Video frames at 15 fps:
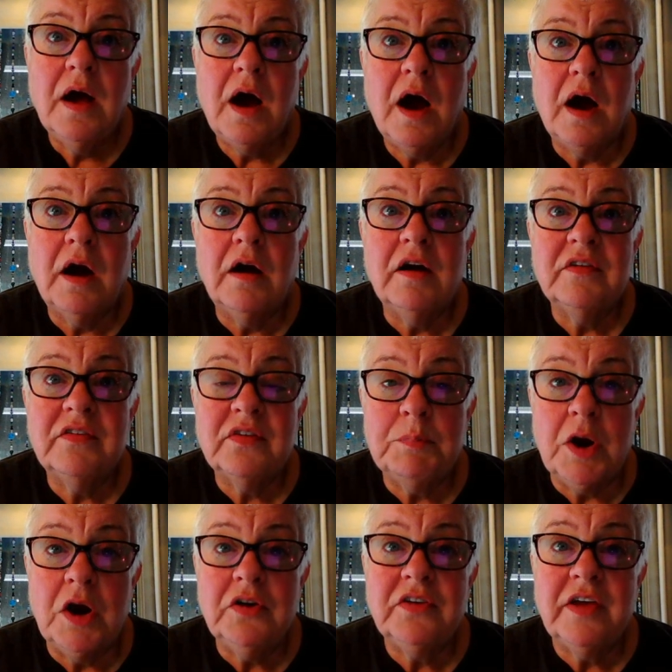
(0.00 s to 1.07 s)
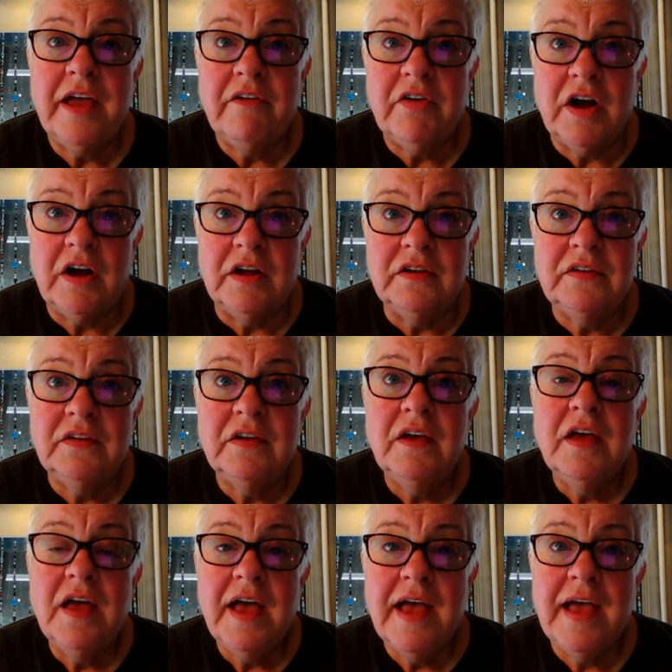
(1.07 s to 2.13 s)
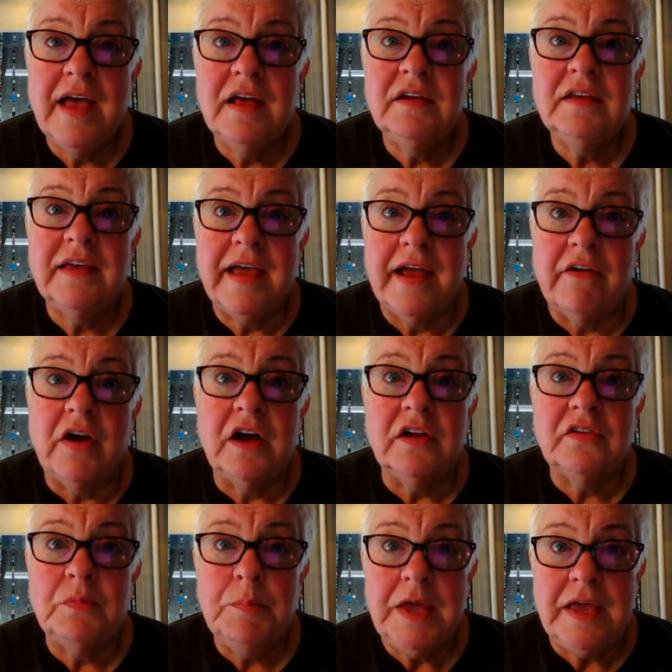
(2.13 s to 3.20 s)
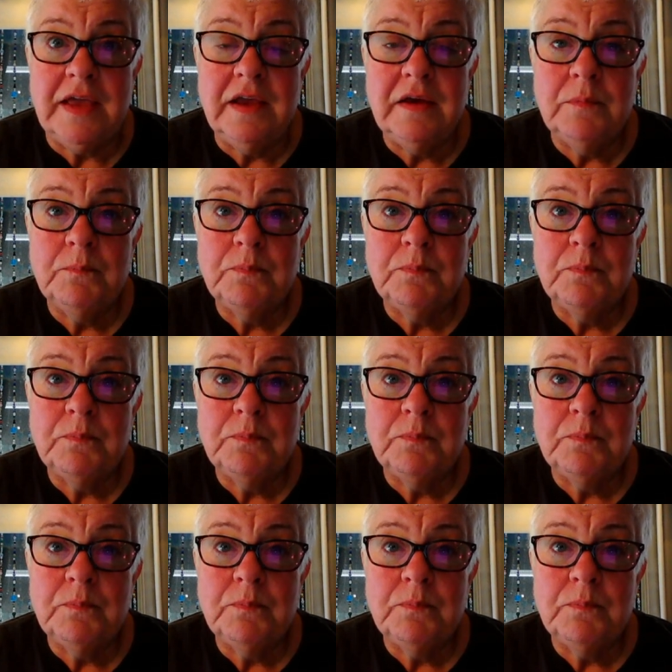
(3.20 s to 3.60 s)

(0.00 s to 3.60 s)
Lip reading: are Smart Garant and Garant Me.